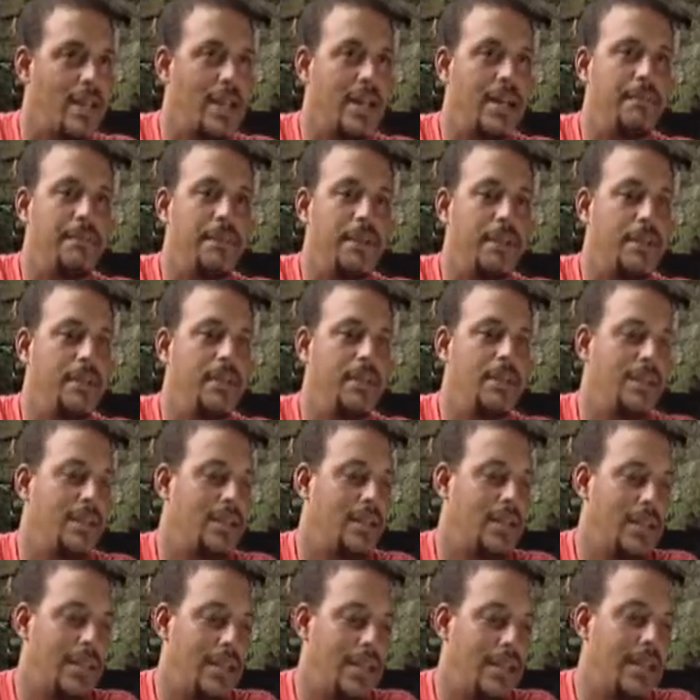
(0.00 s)
I mean,
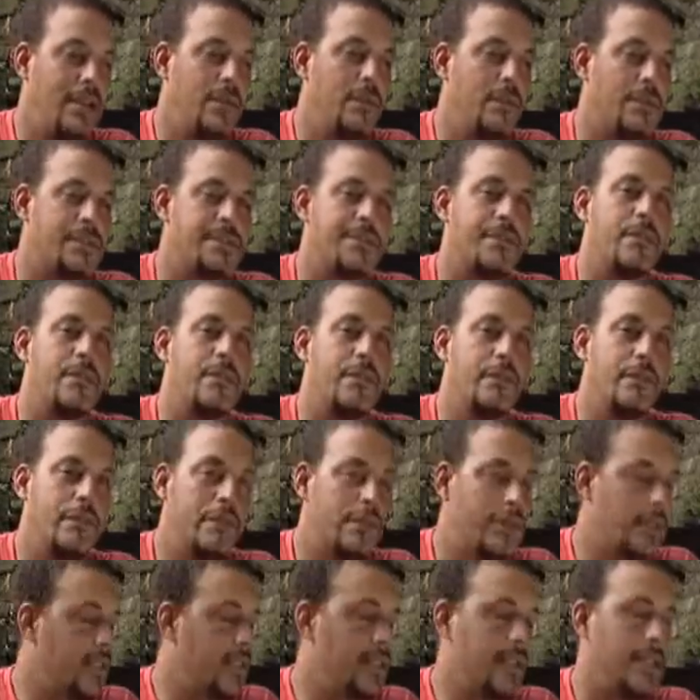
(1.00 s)
it was
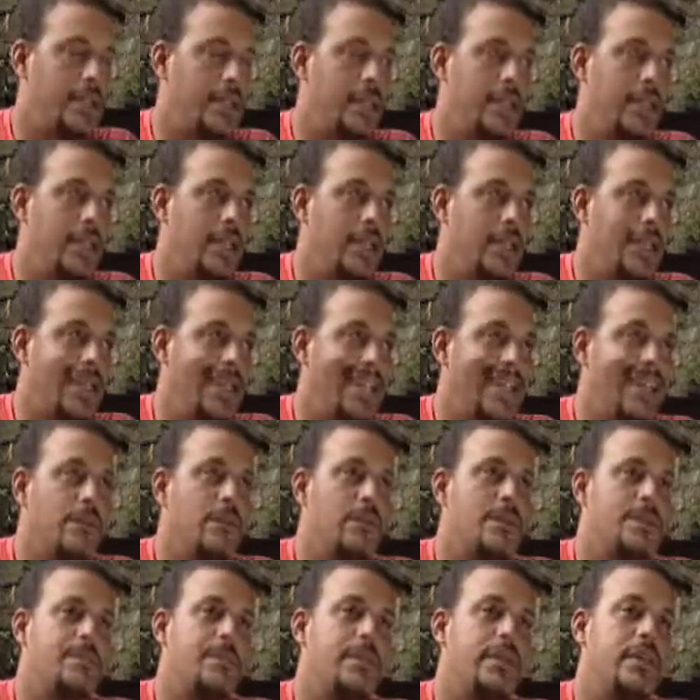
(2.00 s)

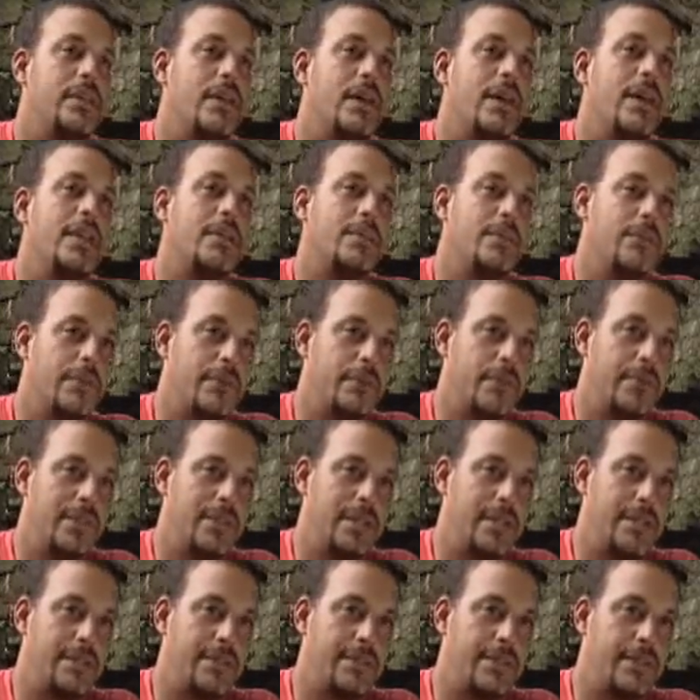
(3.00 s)
beyond
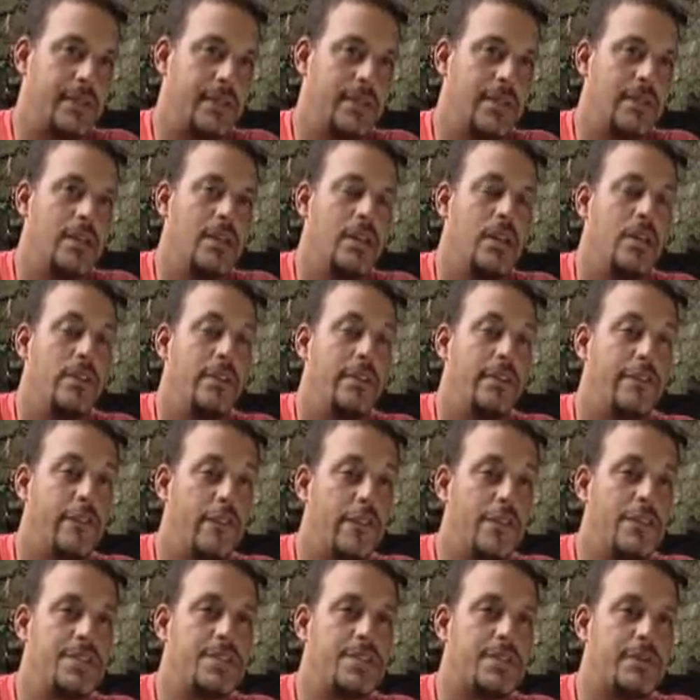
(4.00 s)
brutal out there. The
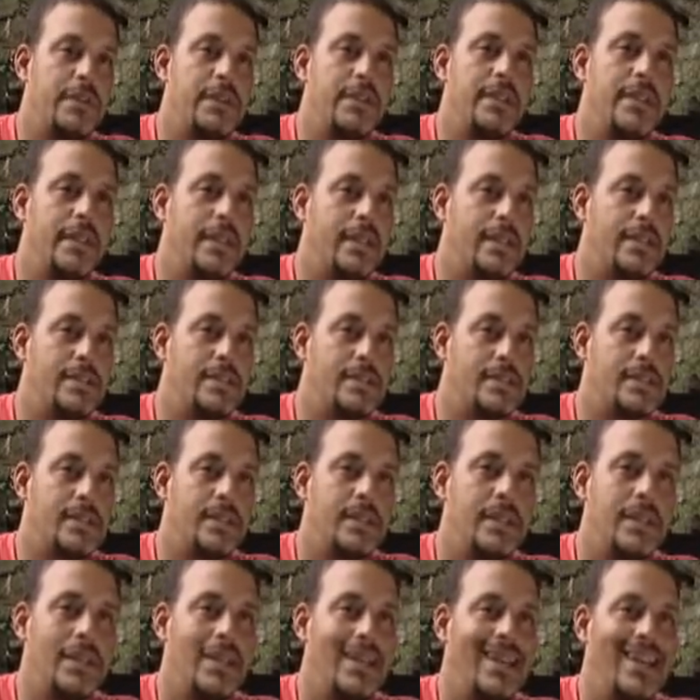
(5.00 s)
first 3 days,
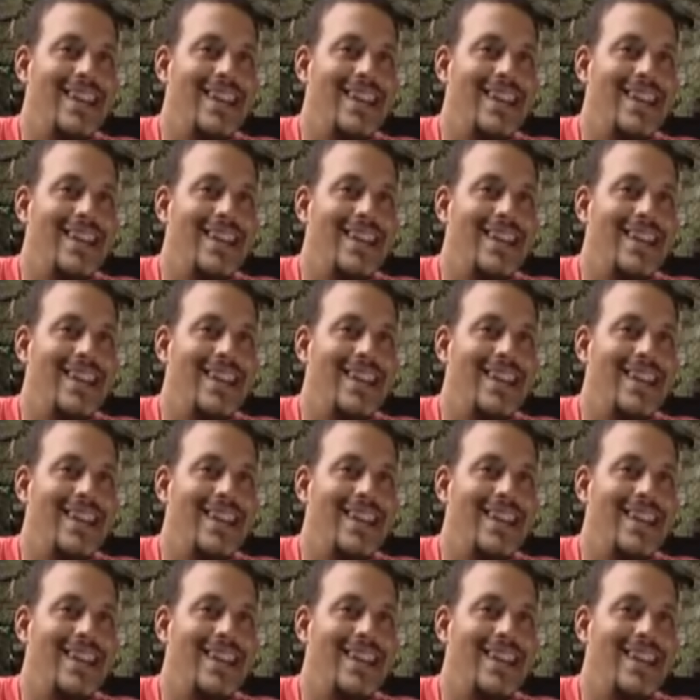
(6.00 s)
